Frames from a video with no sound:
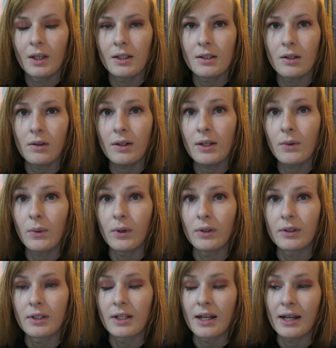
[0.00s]
It's only
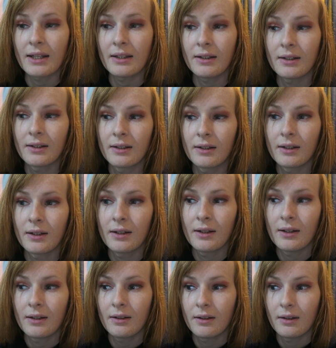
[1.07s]
9:15.
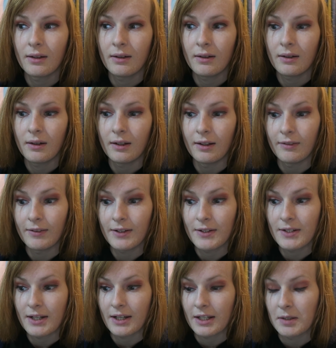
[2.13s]
It
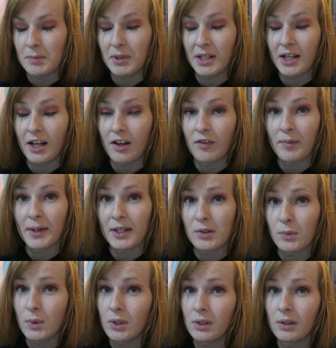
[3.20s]
feels like it's bloody
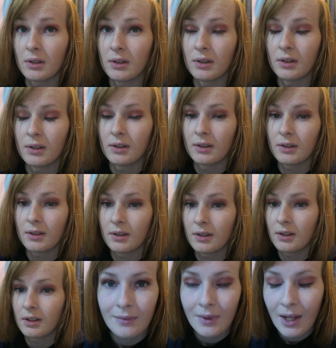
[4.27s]
1:30.
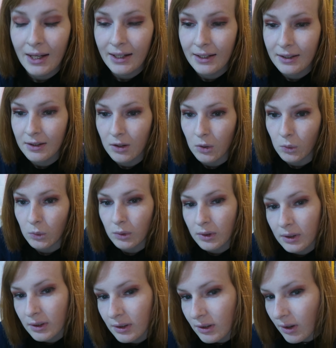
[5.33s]
Knackered and cold.
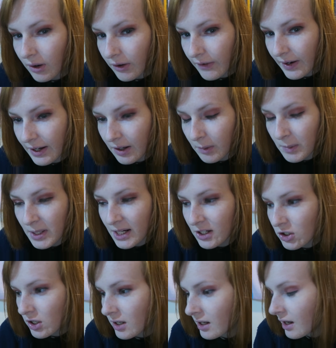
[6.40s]
Not a great
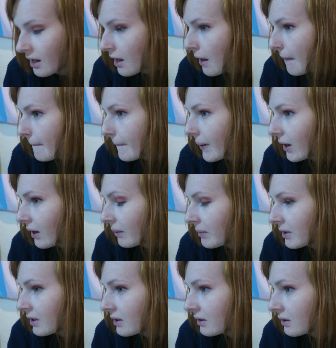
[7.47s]
combination, but I'm
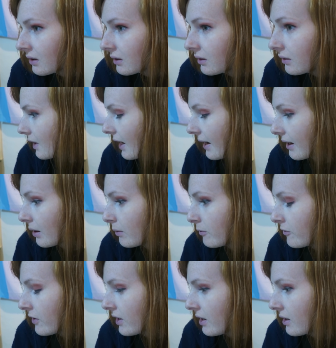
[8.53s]
gonna get
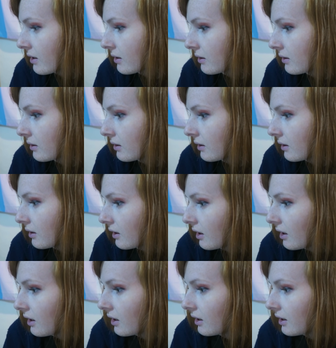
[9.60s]
comfy.
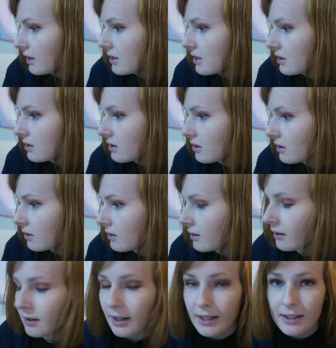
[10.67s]
Listen to
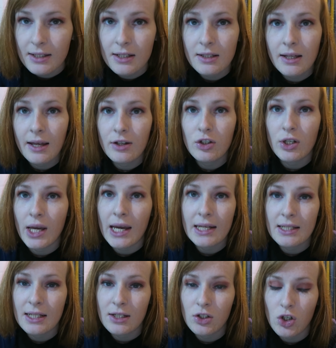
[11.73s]
the latest
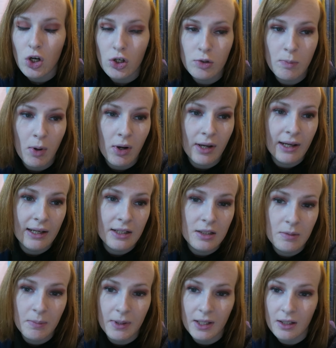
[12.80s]
Educating Josh podcast
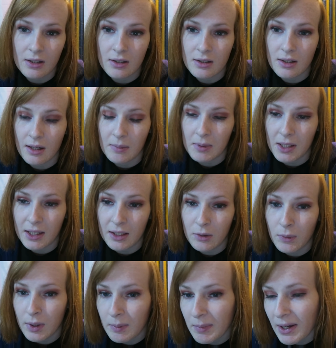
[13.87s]
because I'm nearly a
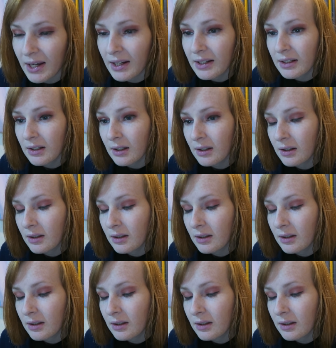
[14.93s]
week behind.